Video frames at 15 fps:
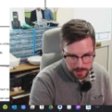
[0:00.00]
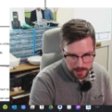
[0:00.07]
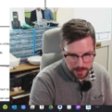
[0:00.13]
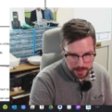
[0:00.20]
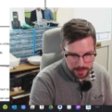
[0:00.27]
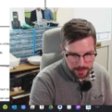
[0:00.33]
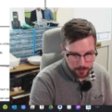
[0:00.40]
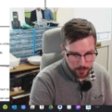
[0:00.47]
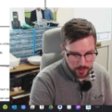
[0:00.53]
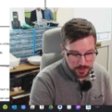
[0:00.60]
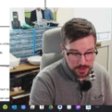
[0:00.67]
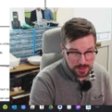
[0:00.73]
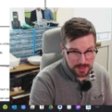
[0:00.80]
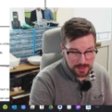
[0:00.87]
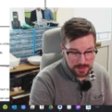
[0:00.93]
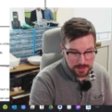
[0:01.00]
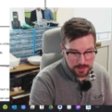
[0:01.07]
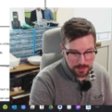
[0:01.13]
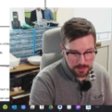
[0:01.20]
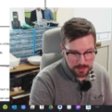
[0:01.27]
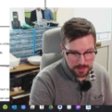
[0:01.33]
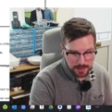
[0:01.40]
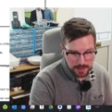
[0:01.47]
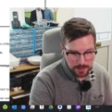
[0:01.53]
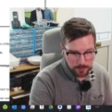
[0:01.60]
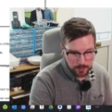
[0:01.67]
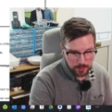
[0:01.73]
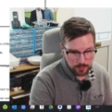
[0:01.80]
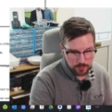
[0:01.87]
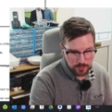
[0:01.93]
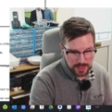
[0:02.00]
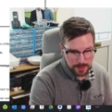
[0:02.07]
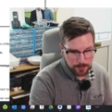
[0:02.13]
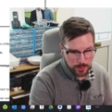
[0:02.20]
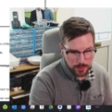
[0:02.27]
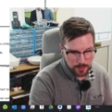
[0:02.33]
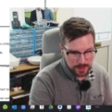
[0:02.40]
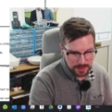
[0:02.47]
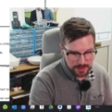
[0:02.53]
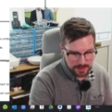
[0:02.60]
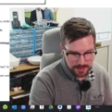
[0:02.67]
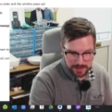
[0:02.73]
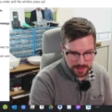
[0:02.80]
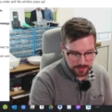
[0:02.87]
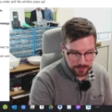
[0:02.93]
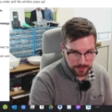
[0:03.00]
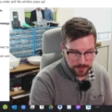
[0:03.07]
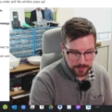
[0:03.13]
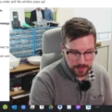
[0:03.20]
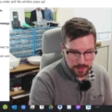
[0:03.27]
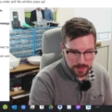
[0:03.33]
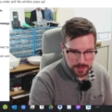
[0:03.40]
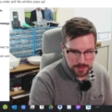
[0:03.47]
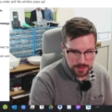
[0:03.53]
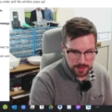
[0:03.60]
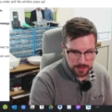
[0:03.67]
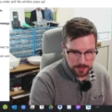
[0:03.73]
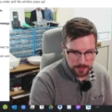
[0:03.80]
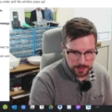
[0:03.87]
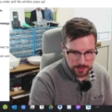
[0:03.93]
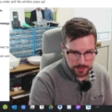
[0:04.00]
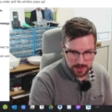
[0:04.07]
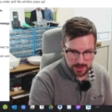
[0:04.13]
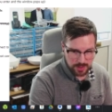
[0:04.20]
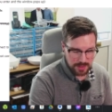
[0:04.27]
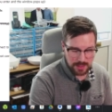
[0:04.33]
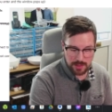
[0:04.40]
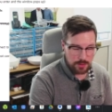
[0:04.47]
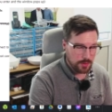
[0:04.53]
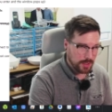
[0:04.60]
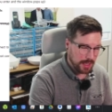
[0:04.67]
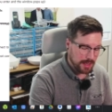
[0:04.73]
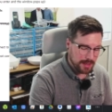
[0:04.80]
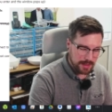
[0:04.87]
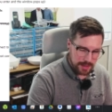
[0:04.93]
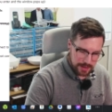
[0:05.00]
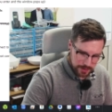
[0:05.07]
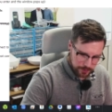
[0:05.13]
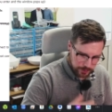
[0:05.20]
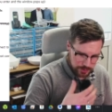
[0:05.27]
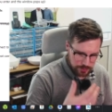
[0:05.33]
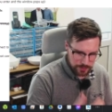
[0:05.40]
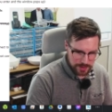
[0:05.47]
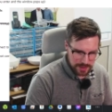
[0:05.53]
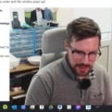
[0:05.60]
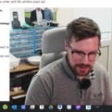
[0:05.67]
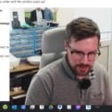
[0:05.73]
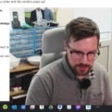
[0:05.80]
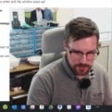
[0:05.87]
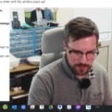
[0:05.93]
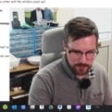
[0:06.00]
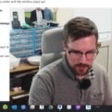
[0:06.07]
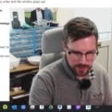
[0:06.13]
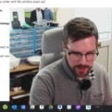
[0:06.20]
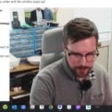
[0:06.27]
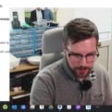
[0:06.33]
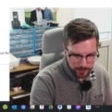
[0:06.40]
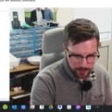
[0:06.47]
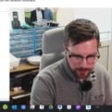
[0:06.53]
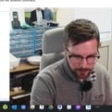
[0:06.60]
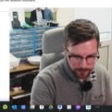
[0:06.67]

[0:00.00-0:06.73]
And then once it's done, it will reboot itself. So you just click OK and it will do a natural reboot.